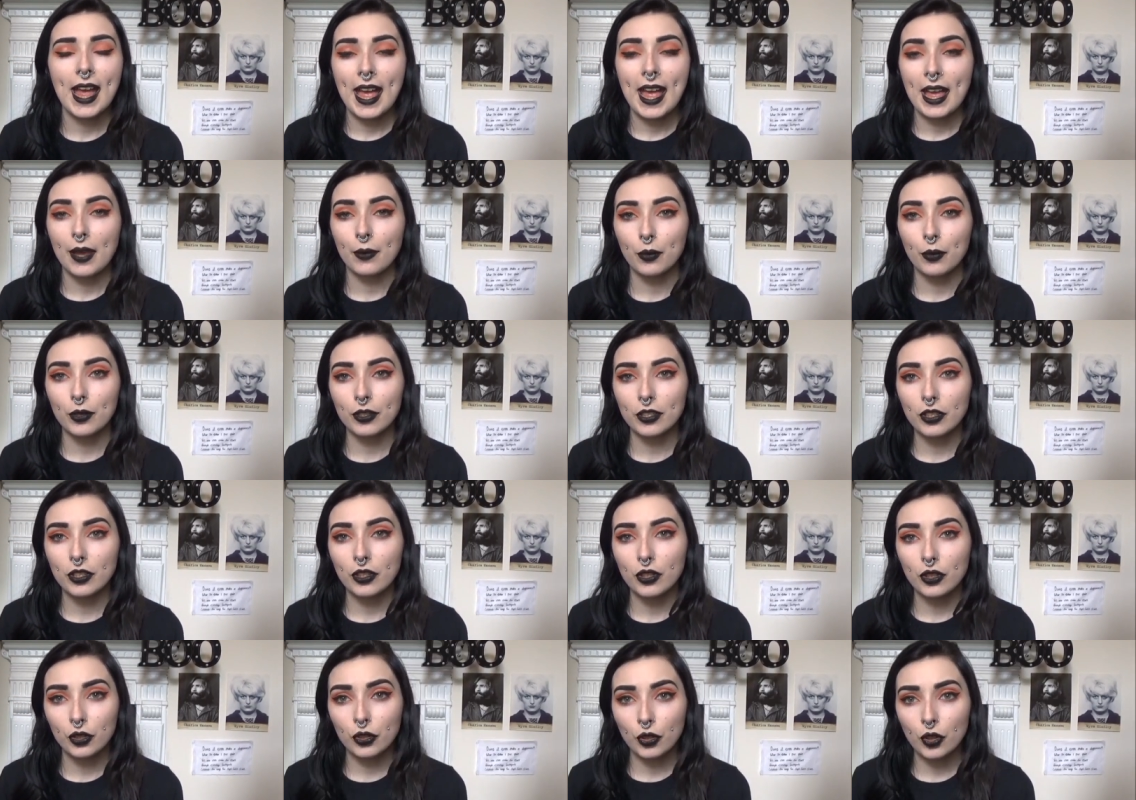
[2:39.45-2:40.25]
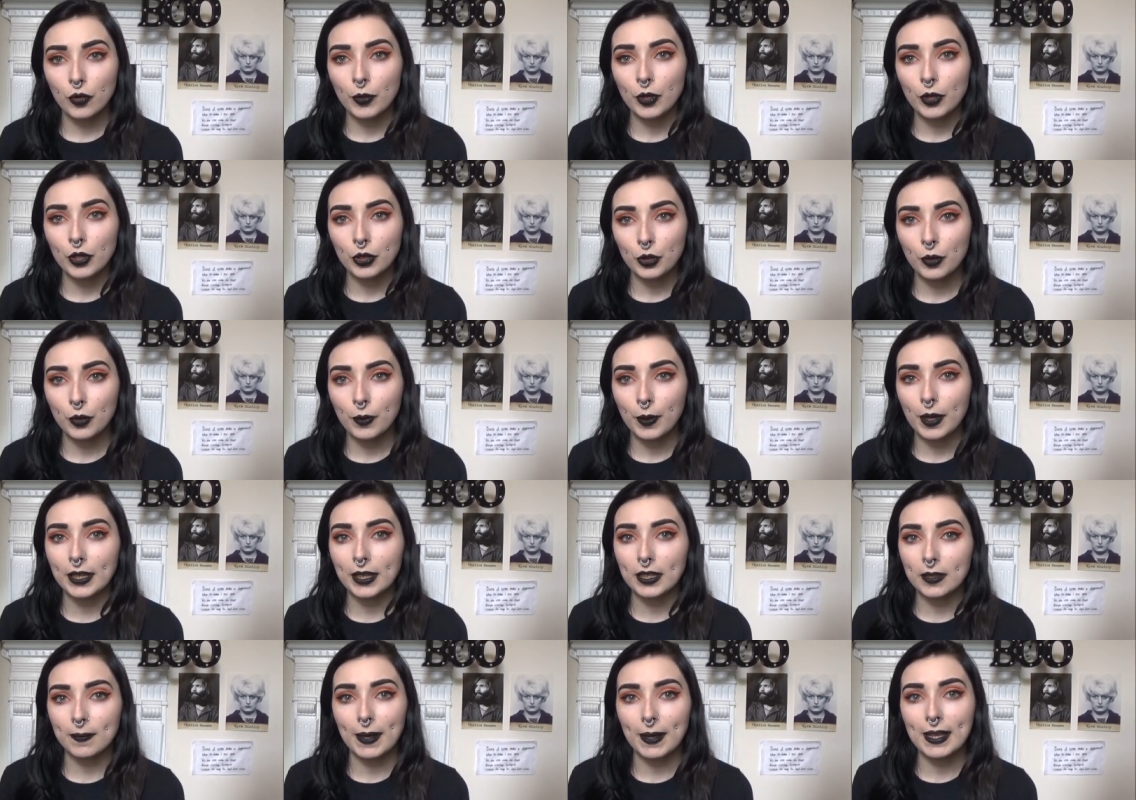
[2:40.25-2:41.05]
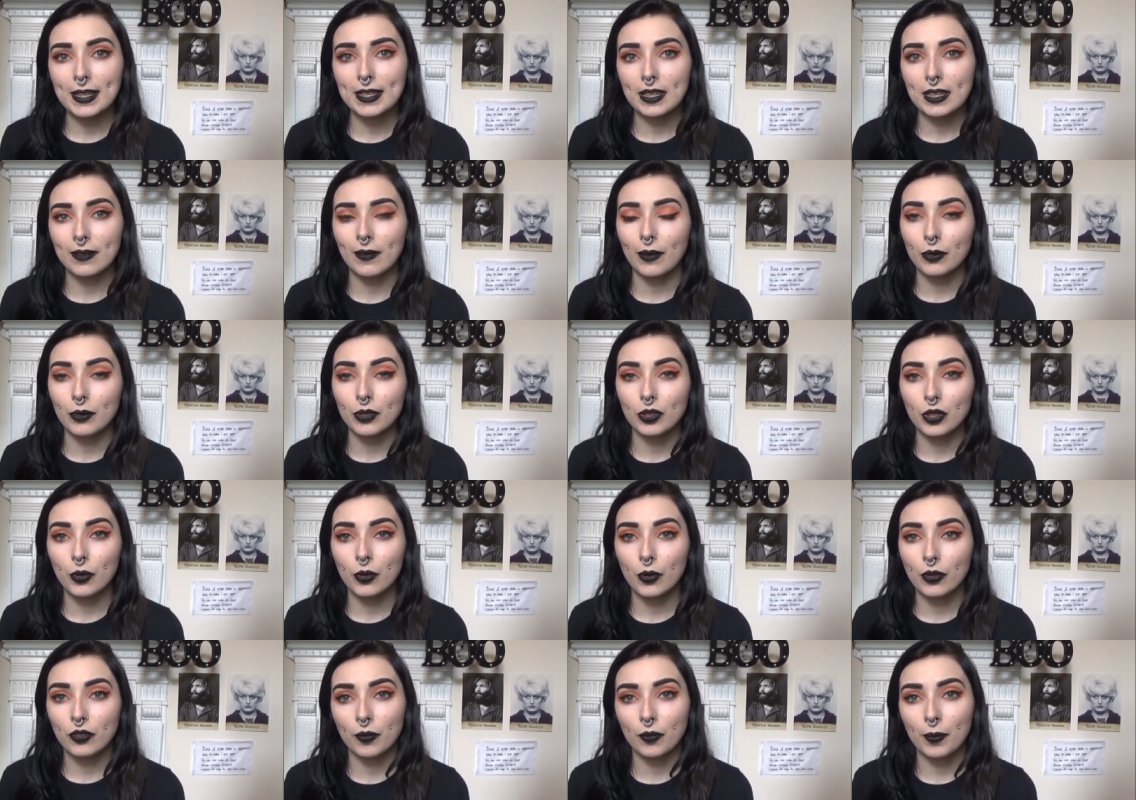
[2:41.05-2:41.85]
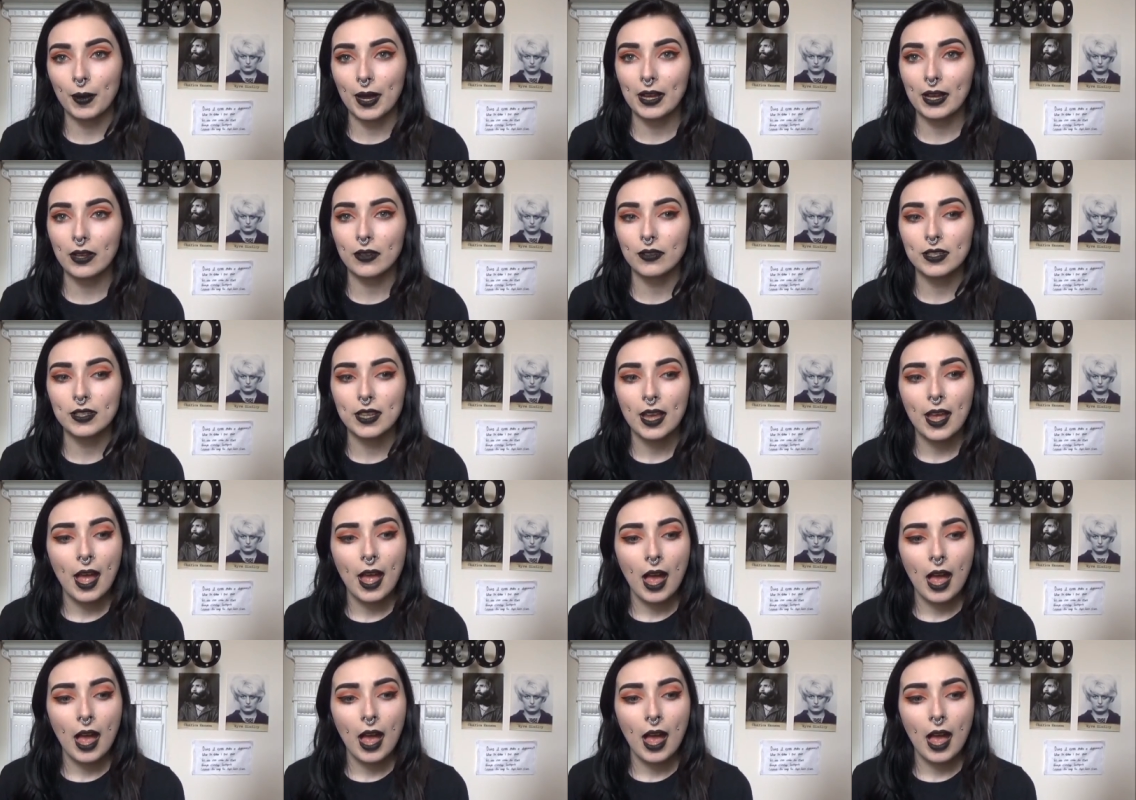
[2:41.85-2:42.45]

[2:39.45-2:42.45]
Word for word: It wasn't super super expensive, it was two hundred pounds.